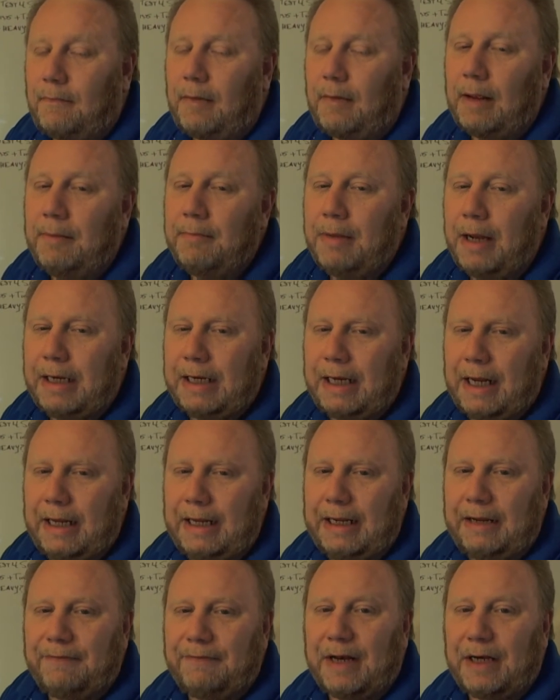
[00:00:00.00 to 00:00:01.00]

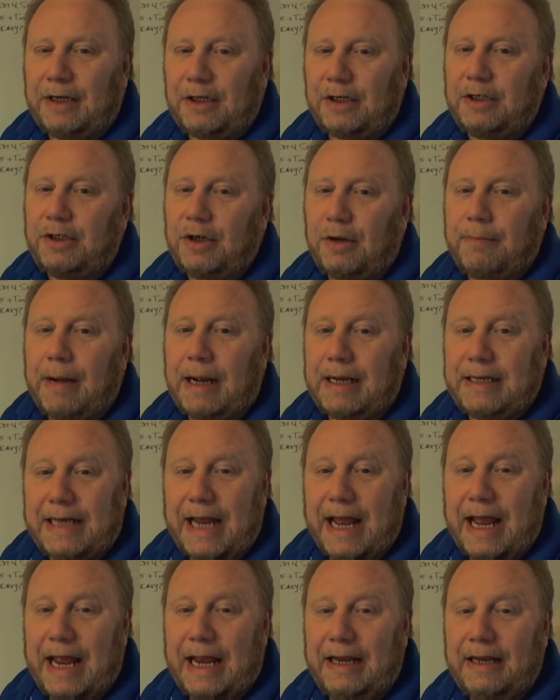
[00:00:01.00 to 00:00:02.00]
But if not, you're gonna do it by
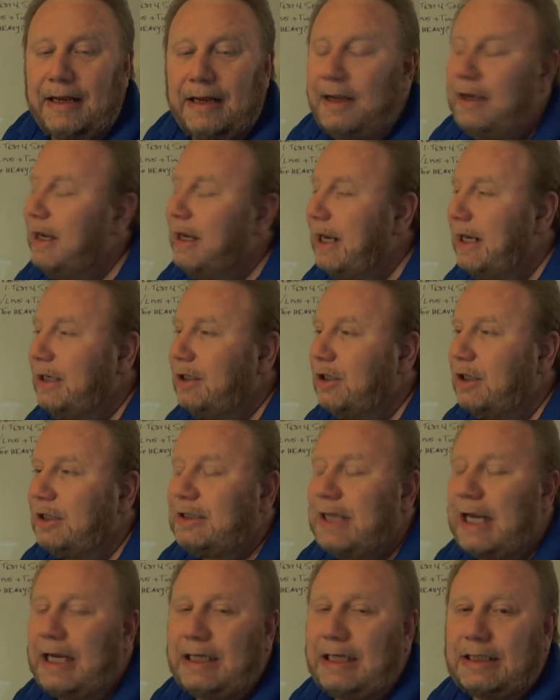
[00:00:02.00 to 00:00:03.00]
day. And you're gonna
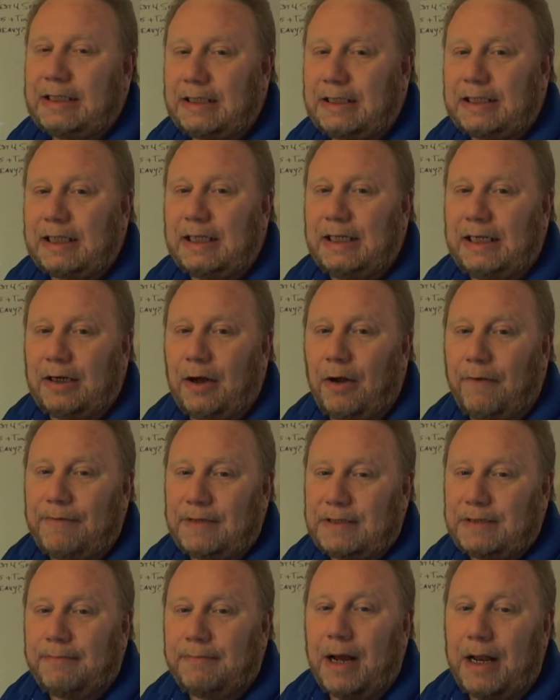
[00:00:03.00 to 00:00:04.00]
take, if
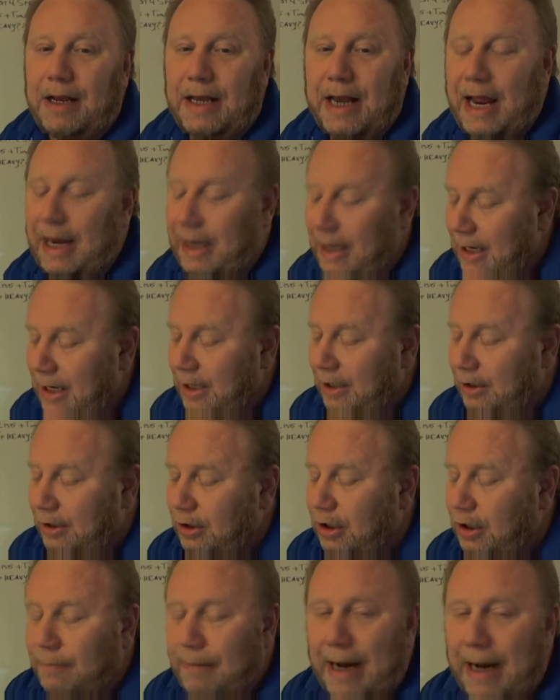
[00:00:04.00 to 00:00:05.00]
it's a Monday, you
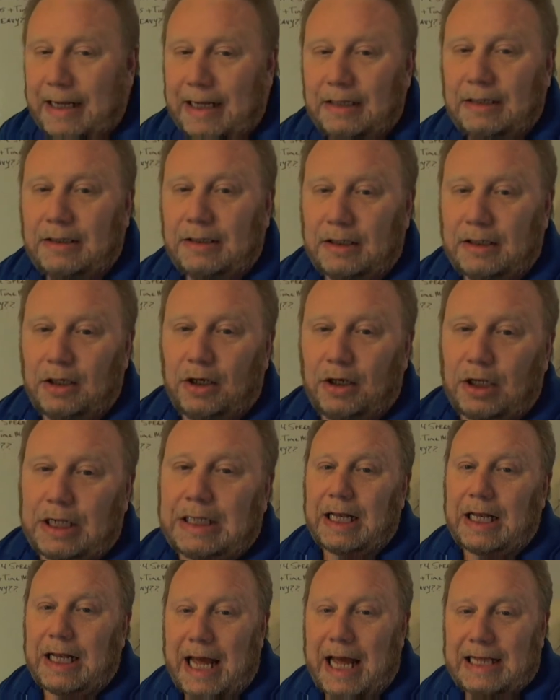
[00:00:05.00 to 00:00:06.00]
can go back and look
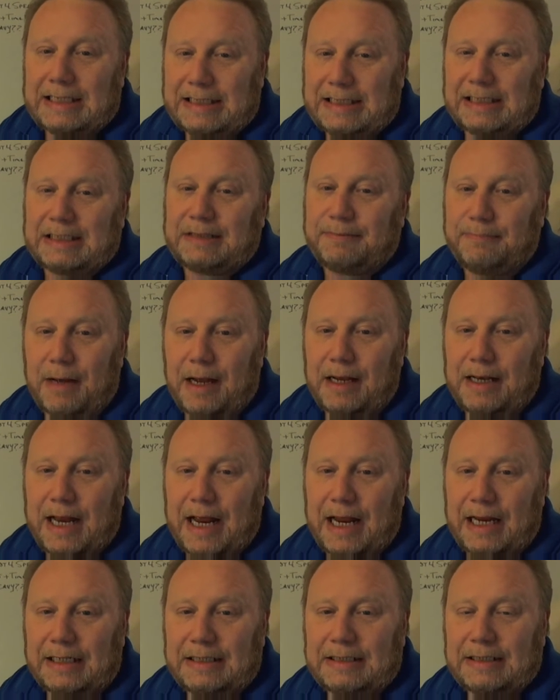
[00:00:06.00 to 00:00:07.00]
last 6
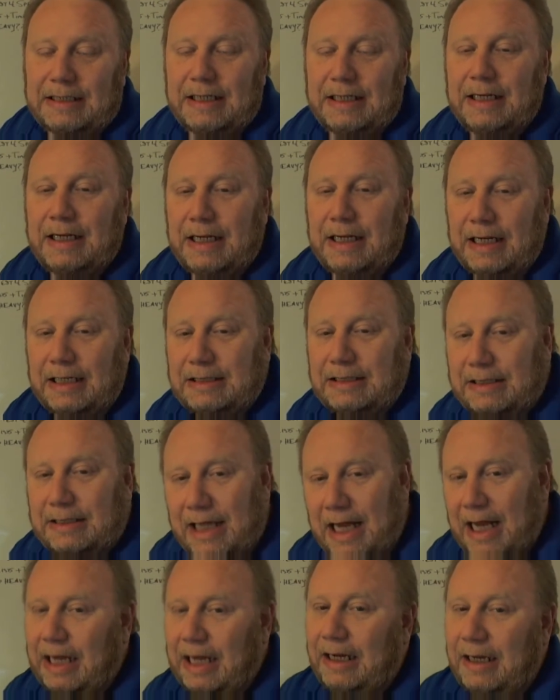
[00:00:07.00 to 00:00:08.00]
Mondays and
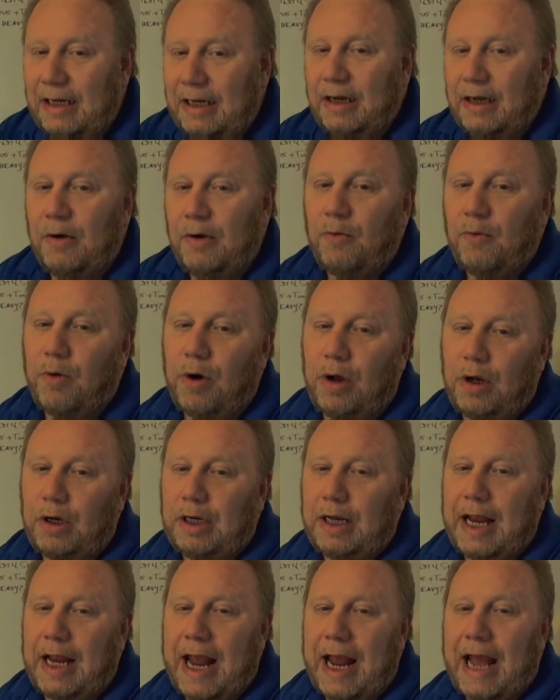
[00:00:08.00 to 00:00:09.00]
say,
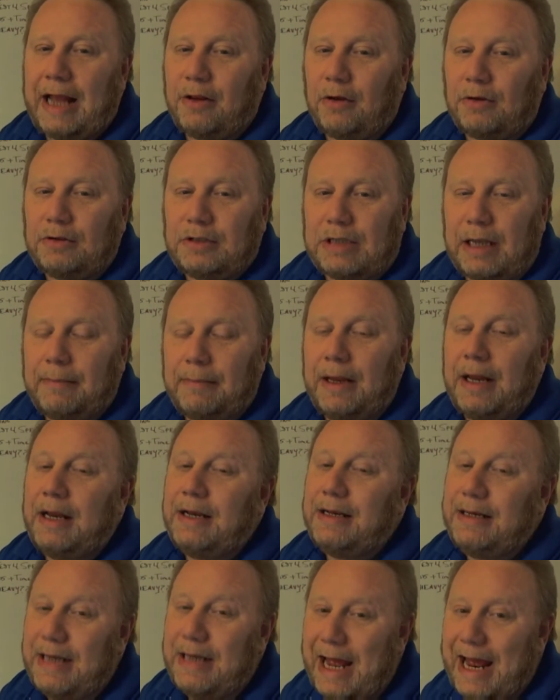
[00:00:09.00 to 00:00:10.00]
add those up.
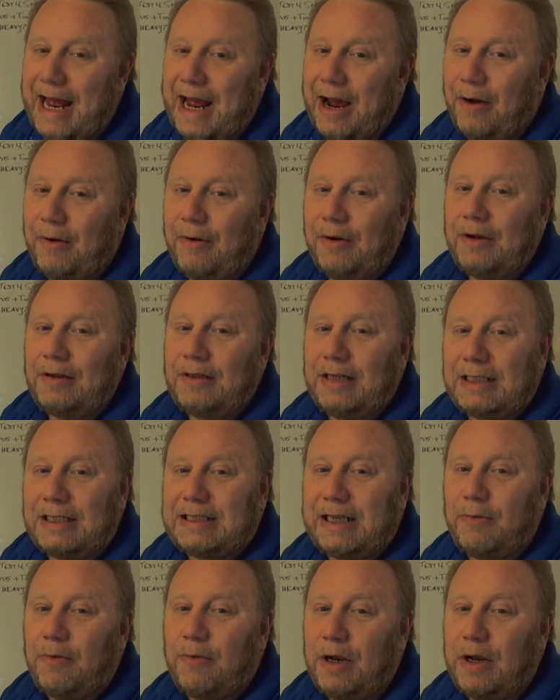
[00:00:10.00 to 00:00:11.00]
Now, let's
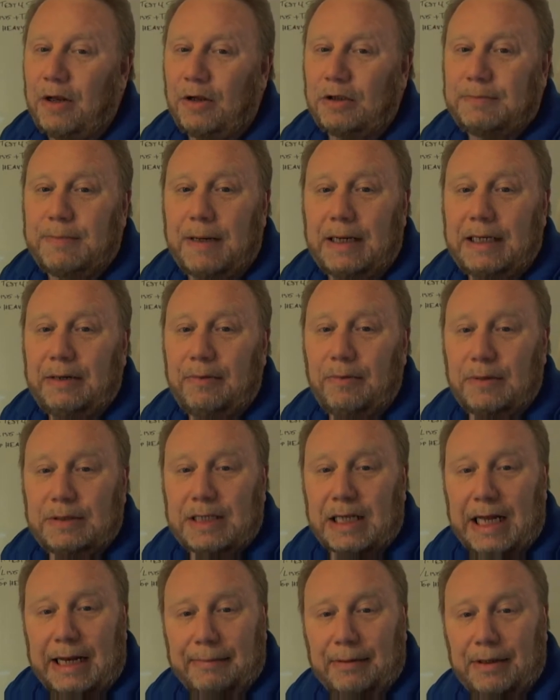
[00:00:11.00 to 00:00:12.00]
say one of those Monday
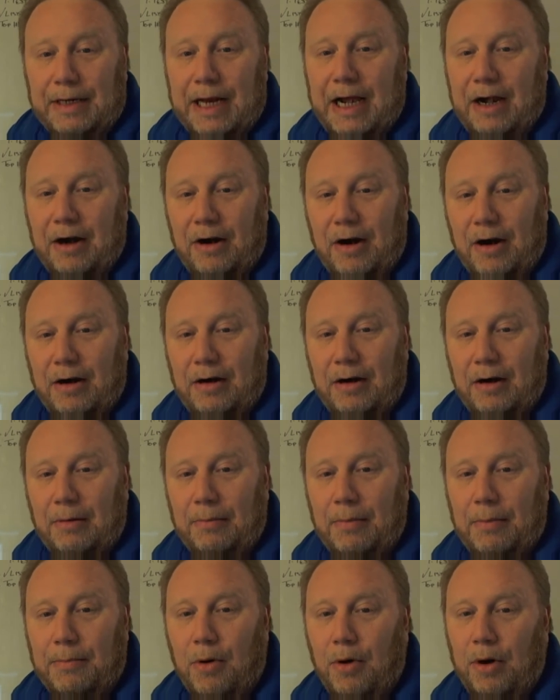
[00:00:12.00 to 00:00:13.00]
was Labor Day or
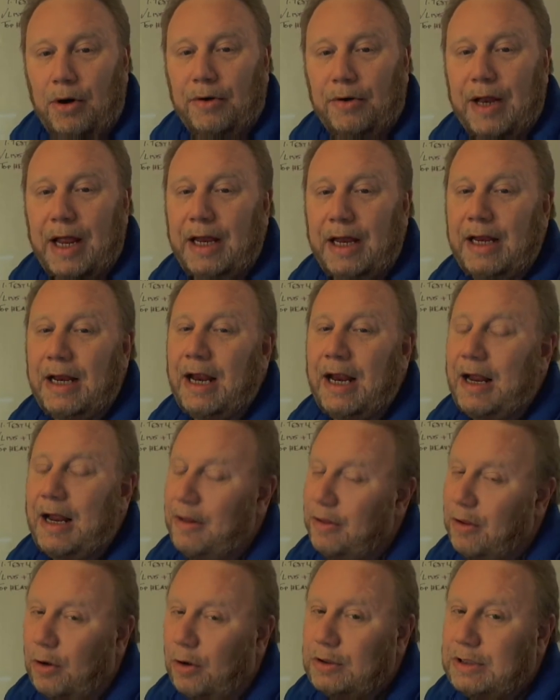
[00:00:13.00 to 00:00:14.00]
Memorial Day.
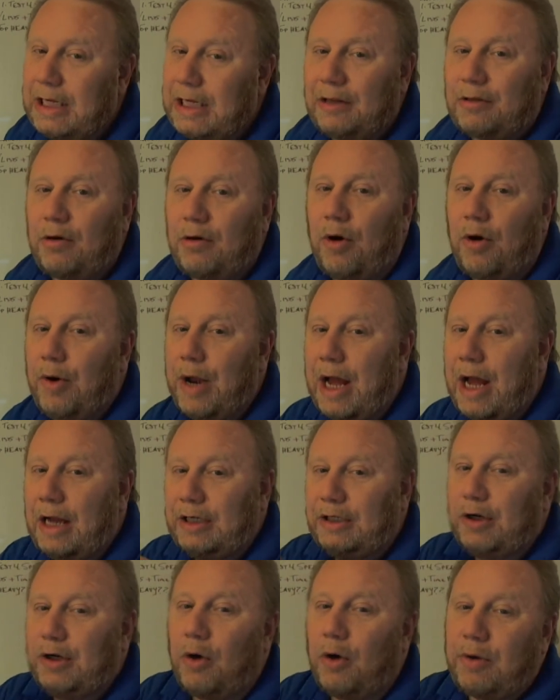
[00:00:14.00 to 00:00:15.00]
Those get thrown out.
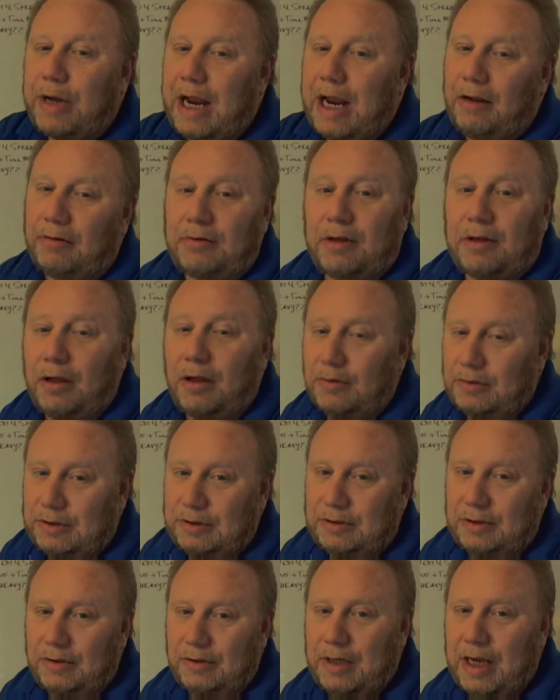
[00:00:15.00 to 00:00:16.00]
You don't count
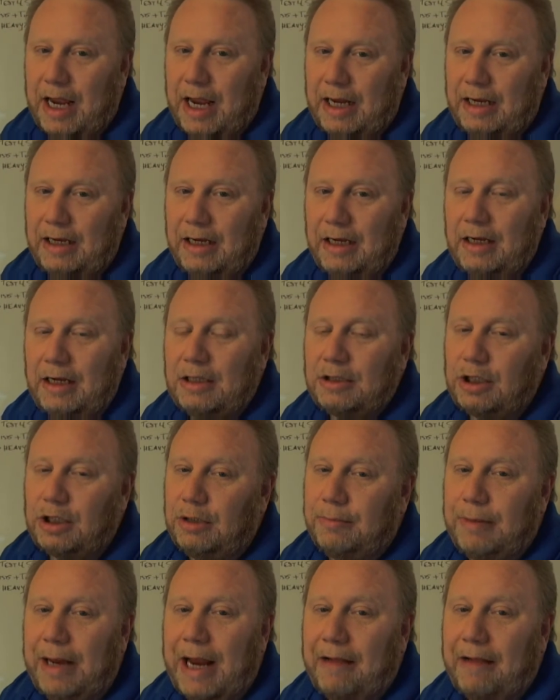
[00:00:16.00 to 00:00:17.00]
those. Okay, so
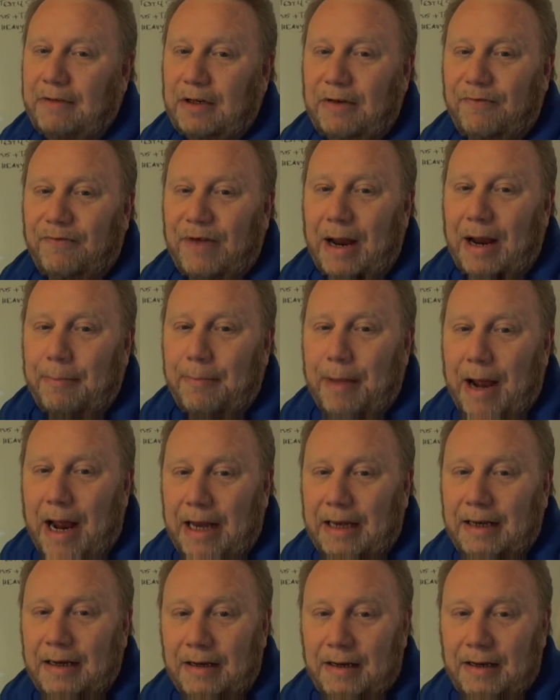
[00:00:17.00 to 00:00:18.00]
you may have to divide by